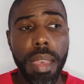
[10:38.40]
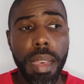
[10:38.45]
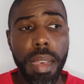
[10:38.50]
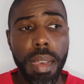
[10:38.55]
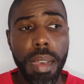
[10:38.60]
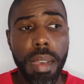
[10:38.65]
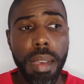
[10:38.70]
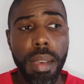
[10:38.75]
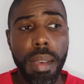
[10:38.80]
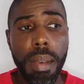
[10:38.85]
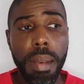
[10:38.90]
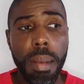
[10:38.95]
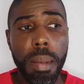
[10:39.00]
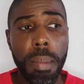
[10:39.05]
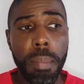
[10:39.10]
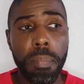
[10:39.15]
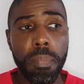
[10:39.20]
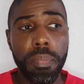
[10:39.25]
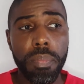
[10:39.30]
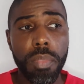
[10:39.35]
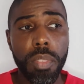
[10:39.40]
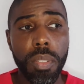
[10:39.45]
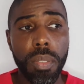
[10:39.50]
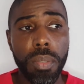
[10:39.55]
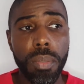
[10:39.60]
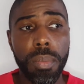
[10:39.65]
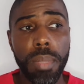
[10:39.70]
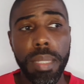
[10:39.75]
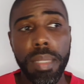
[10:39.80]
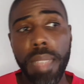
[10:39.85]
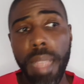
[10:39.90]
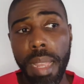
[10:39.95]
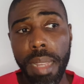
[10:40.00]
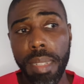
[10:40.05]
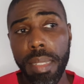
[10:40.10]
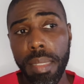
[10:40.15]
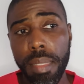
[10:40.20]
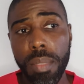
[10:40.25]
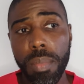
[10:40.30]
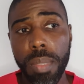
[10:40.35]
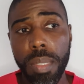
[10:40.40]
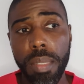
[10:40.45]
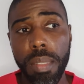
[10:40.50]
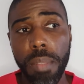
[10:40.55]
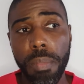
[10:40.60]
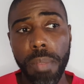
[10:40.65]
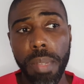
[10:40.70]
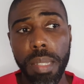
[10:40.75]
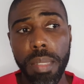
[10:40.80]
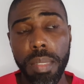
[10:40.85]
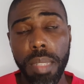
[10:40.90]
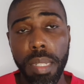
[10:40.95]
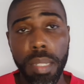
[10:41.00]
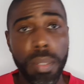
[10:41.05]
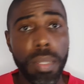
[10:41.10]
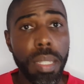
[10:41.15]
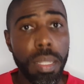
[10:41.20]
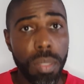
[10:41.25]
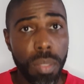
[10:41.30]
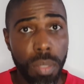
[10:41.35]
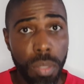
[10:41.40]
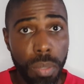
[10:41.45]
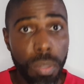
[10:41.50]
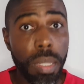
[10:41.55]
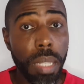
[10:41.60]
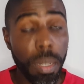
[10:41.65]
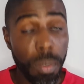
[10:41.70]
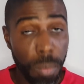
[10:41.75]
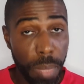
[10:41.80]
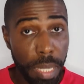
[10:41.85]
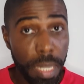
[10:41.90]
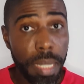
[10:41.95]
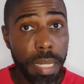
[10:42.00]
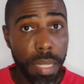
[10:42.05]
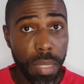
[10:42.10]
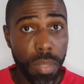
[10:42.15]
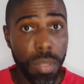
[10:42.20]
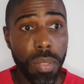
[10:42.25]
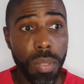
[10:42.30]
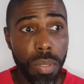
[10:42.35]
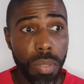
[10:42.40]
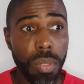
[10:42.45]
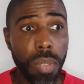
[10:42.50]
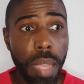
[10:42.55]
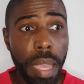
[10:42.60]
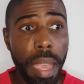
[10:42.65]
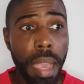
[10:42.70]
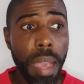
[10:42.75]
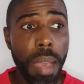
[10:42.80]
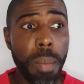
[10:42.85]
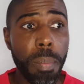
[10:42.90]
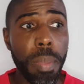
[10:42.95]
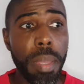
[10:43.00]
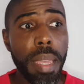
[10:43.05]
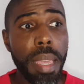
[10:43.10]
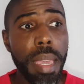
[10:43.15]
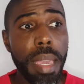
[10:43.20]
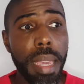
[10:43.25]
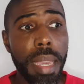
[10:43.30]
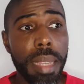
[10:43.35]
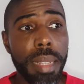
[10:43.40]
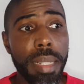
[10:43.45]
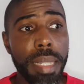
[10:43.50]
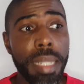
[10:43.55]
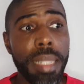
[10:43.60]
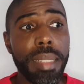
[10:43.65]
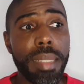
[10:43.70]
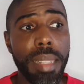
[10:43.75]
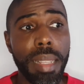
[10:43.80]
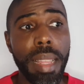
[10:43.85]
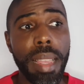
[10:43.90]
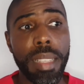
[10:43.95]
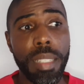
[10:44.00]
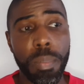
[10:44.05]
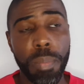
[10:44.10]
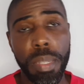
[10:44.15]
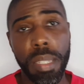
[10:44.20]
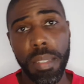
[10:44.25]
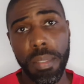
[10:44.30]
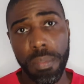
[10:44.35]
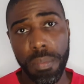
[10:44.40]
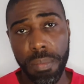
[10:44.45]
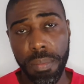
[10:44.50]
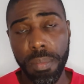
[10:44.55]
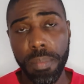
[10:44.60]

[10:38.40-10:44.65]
So recycling is one of the things that you can do, that really can do to help and eat less beef,